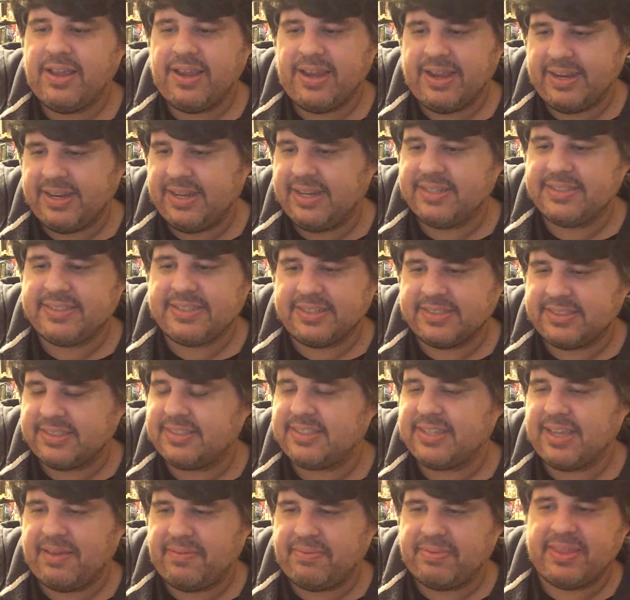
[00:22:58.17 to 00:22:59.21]
And then it says the
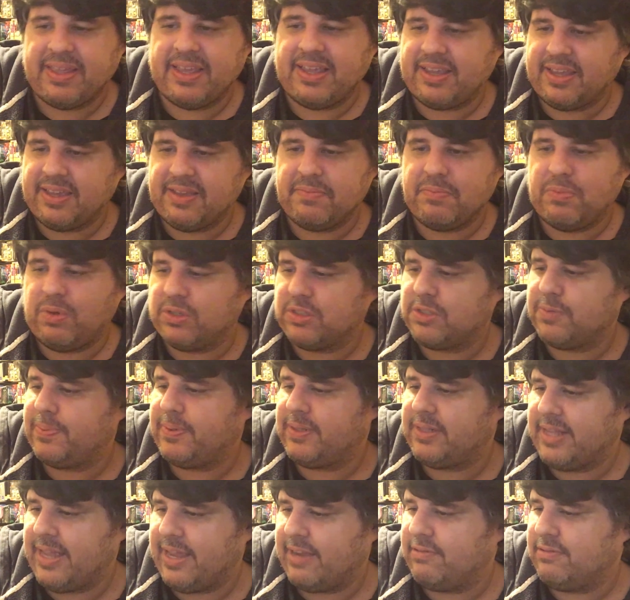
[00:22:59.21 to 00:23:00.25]
same thing in
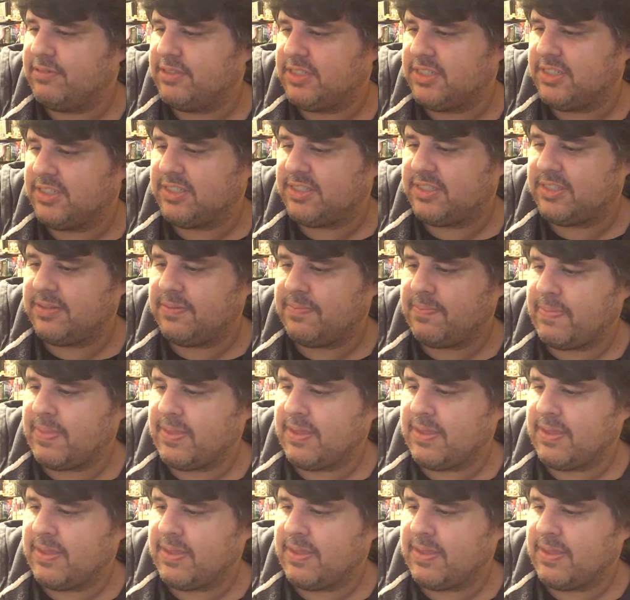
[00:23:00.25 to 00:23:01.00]
multiple languages.